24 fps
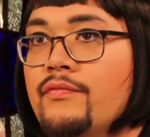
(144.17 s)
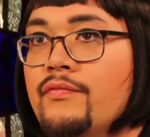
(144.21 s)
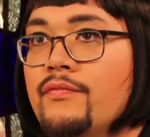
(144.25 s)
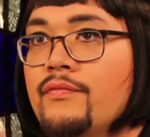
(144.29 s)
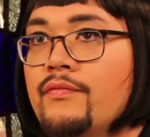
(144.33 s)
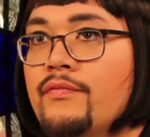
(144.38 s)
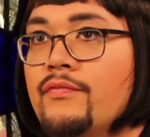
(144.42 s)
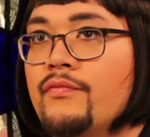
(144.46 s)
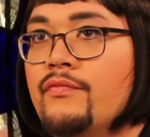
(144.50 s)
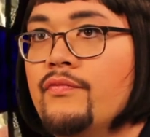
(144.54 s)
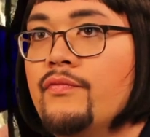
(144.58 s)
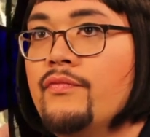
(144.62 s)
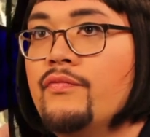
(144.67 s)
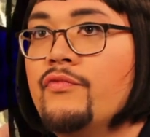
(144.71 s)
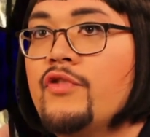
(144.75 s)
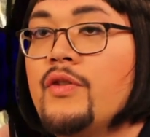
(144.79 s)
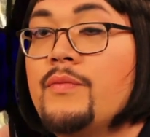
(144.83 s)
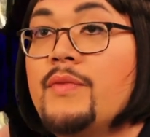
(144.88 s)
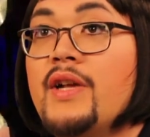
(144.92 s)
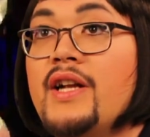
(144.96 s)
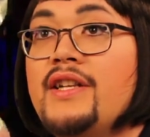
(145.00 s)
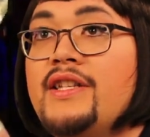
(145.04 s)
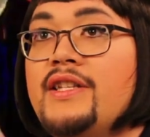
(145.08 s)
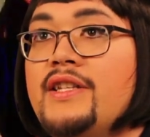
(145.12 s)
From
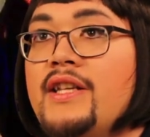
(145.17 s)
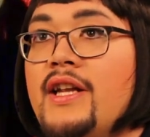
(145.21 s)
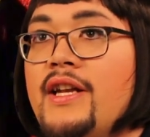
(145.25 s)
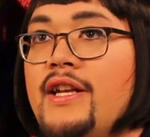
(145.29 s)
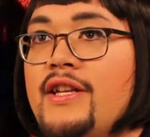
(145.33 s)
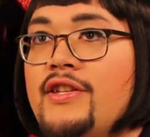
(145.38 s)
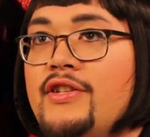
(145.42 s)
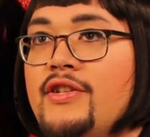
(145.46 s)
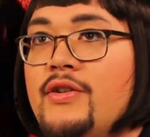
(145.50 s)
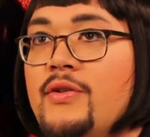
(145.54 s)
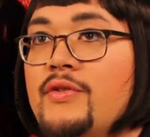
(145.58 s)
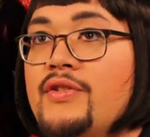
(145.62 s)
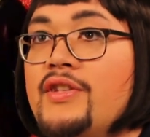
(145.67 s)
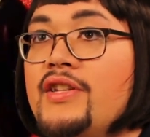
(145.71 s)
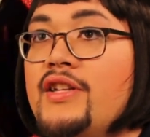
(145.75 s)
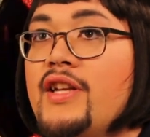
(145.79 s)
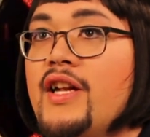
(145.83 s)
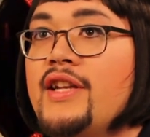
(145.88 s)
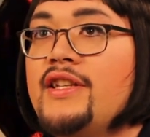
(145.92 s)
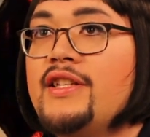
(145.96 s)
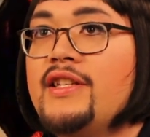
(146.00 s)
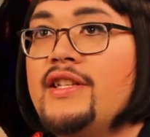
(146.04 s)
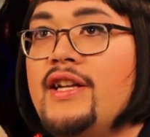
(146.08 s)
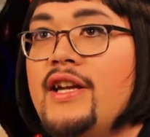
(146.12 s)
1982 to
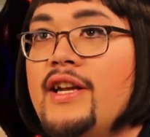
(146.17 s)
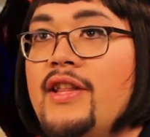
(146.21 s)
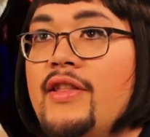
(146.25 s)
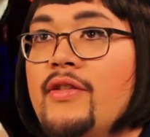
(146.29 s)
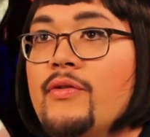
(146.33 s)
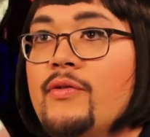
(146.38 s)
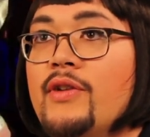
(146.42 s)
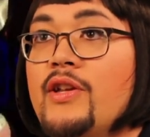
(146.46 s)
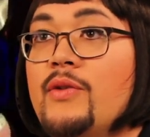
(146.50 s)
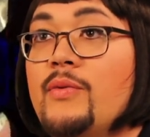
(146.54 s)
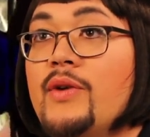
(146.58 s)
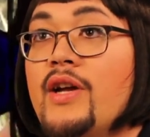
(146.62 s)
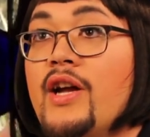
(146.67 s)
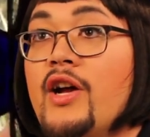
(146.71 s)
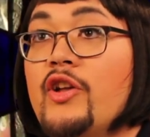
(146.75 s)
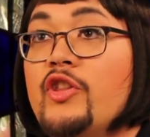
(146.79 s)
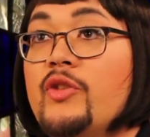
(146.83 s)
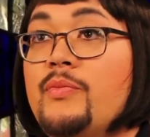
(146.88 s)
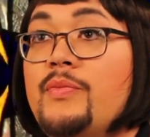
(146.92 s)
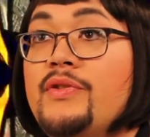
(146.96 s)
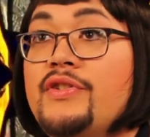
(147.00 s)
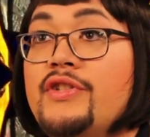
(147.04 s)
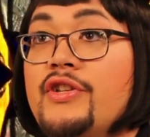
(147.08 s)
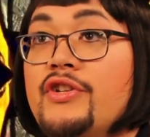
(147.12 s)
1983, we held
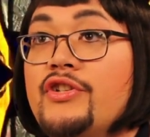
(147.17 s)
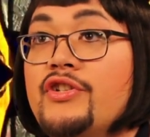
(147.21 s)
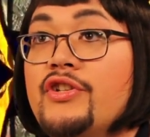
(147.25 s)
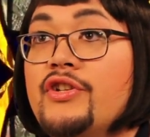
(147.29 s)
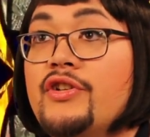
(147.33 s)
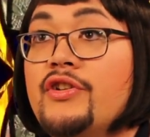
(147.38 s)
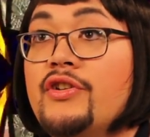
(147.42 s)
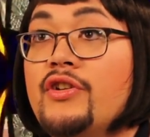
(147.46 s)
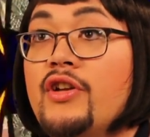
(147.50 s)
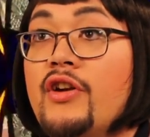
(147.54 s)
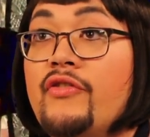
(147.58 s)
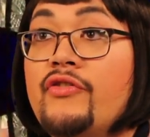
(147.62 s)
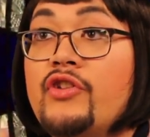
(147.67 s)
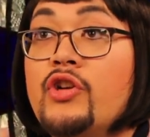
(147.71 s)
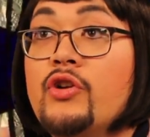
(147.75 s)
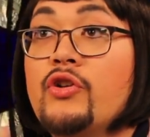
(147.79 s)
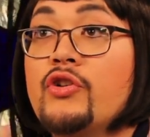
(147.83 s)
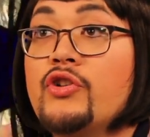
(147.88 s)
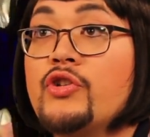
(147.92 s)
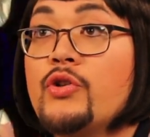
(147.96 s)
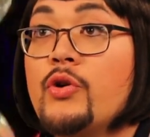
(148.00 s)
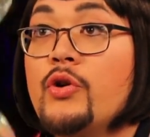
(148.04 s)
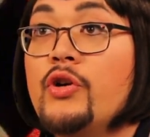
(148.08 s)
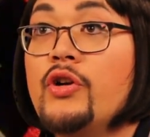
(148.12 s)
the position of
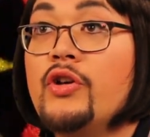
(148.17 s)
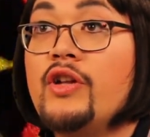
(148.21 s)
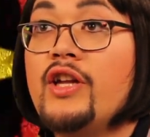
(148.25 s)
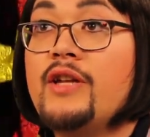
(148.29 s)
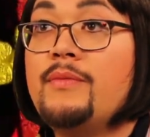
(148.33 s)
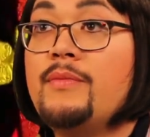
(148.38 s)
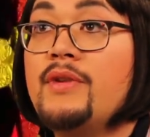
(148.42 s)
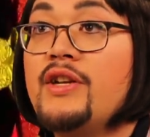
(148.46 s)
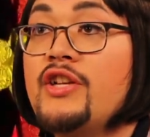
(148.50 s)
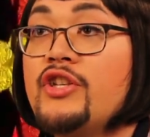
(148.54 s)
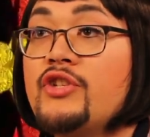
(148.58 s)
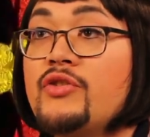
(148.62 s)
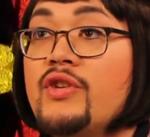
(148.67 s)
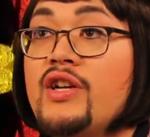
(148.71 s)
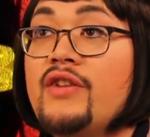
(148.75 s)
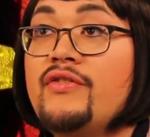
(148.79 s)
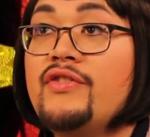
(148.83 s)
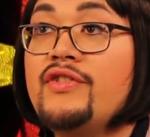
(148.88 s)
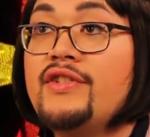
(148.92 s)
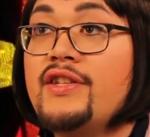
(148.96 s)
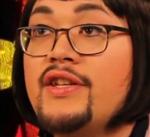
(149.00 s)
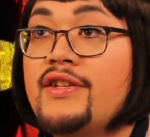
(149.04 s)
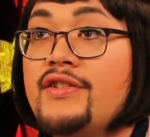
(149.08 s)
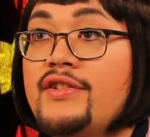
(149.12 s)
Curatorial
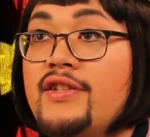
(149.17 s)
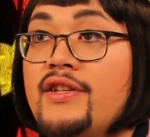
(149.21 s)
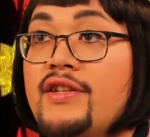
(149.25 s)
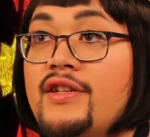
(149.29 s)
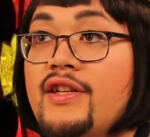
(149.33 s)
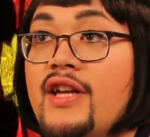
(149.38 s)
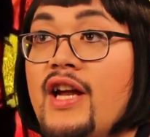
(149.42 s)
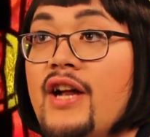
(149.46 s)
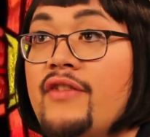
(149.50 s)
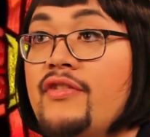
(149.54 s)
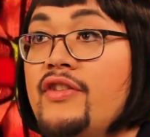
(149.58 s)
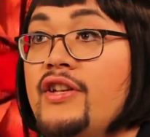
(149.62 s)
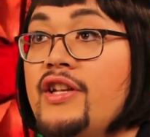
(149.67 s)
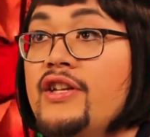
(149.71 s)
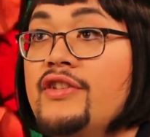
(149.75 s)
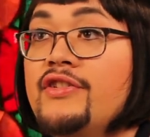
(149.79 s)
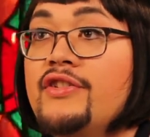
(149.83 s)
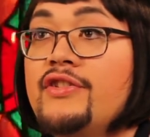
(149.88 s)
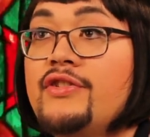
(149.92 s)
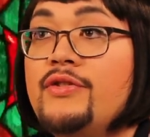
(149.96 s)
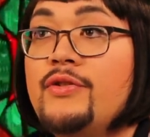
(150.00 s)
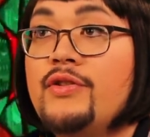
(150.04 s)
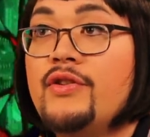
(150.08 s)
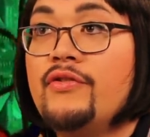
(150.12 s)
Administrative Assistant at the
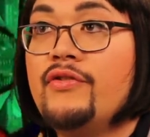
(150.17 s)
Institute of